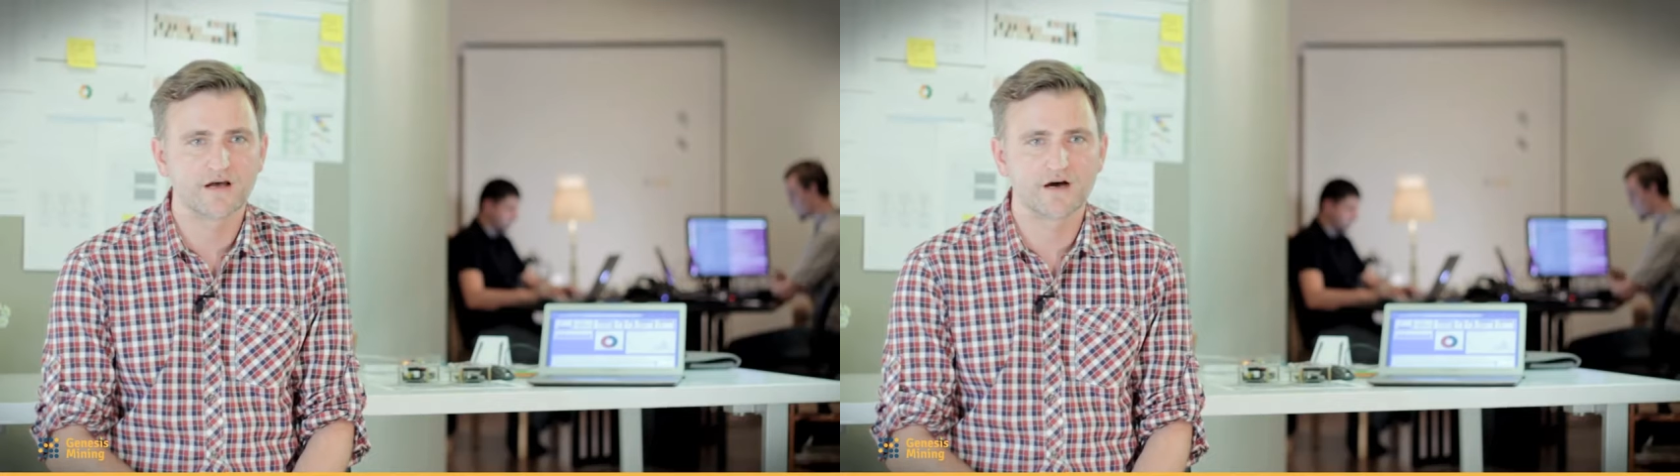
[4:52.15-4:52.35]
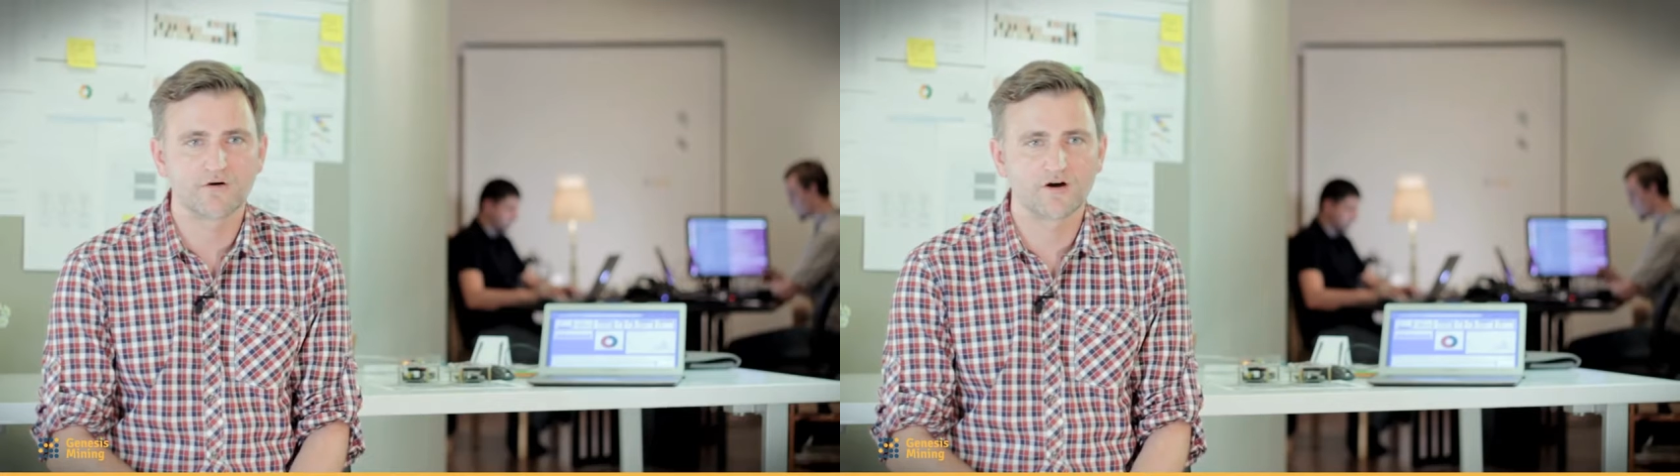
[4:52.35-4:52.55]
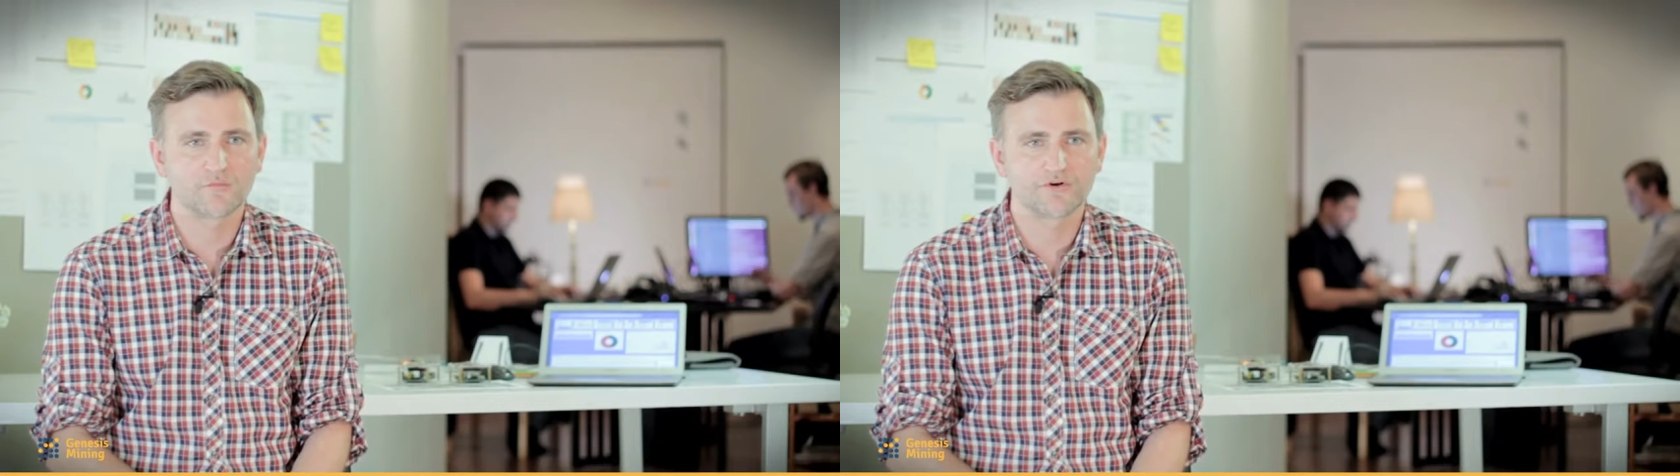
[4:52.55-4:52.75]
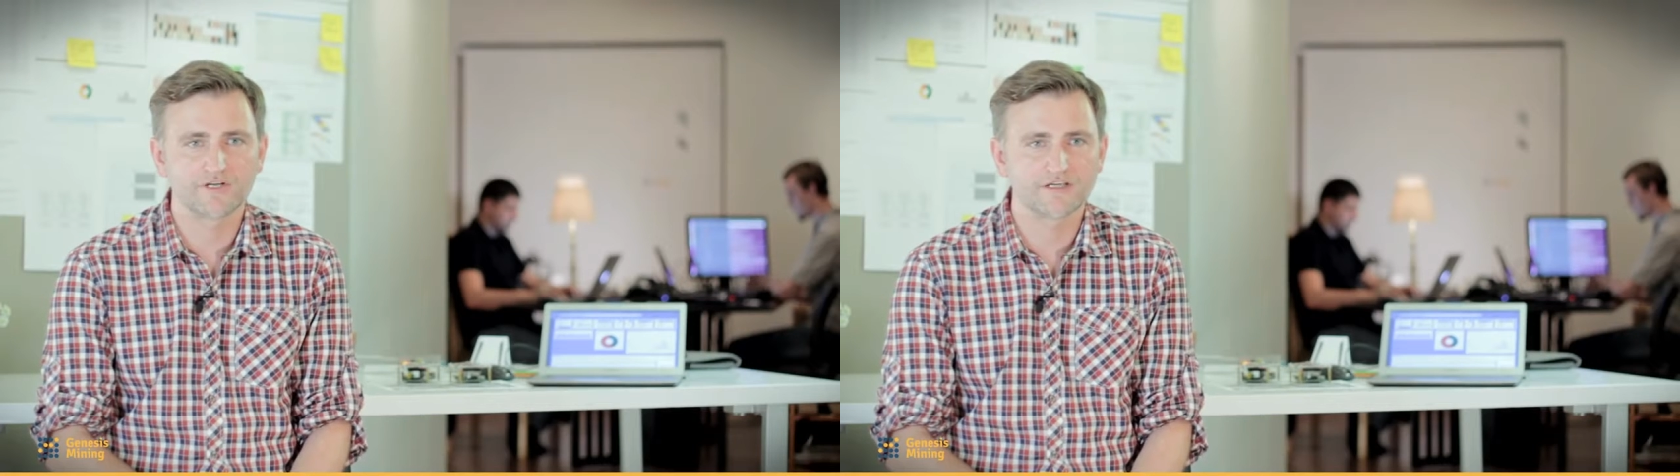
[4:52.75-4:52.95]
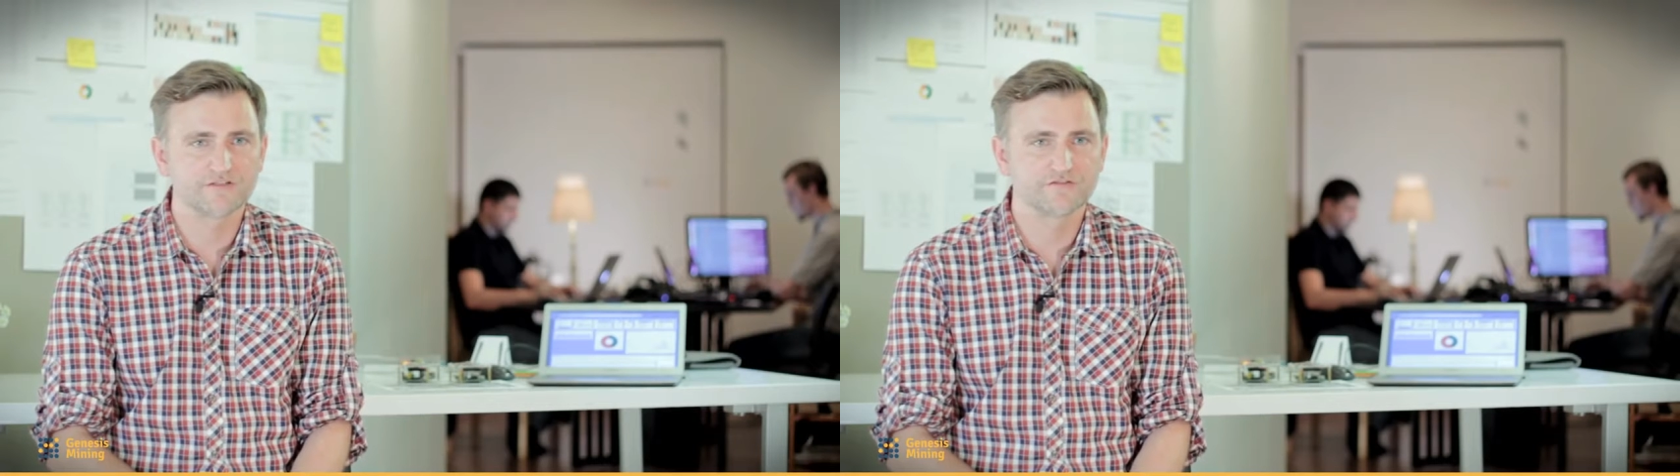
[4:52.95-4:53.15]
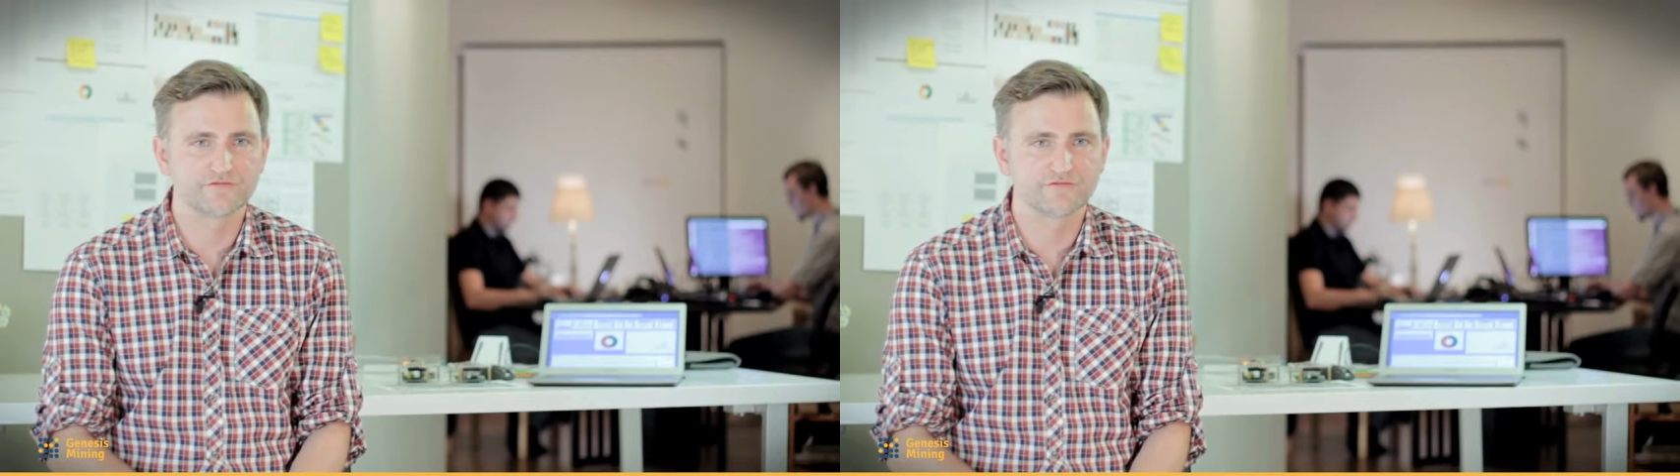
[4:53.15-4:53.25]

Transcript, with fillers: our operation